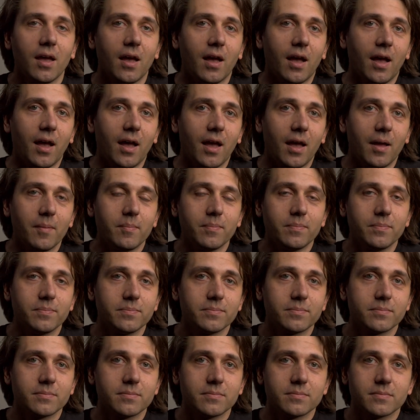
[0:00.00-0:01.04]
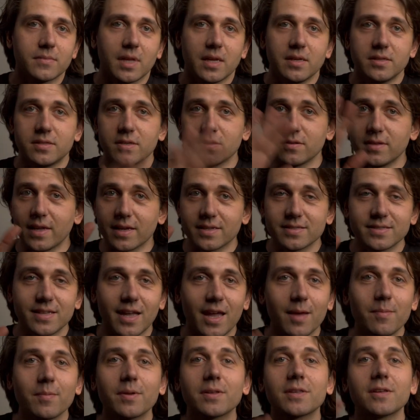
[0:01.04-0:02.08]
Um, until next
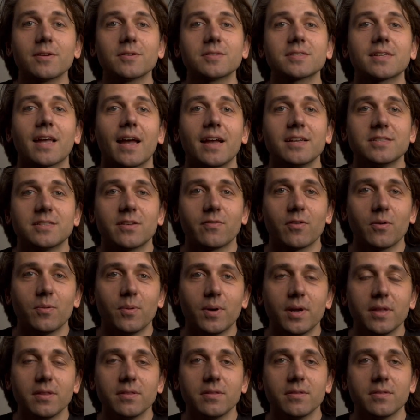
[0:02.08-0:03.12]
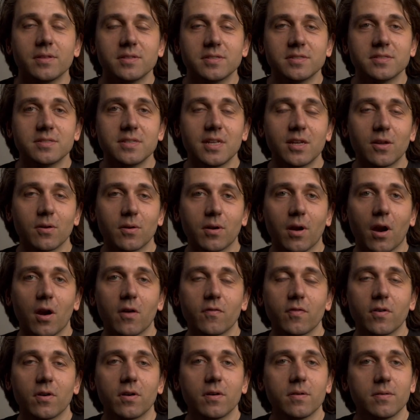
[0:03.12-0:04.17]
time, clear skies, everyone. This is Nico
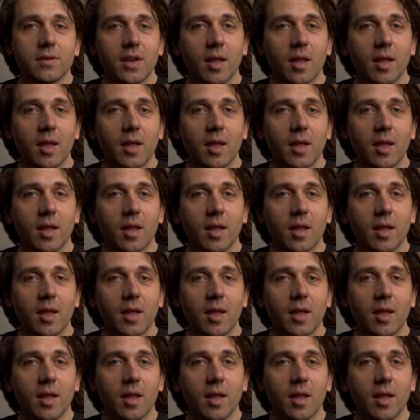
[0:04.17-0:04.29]
Carver,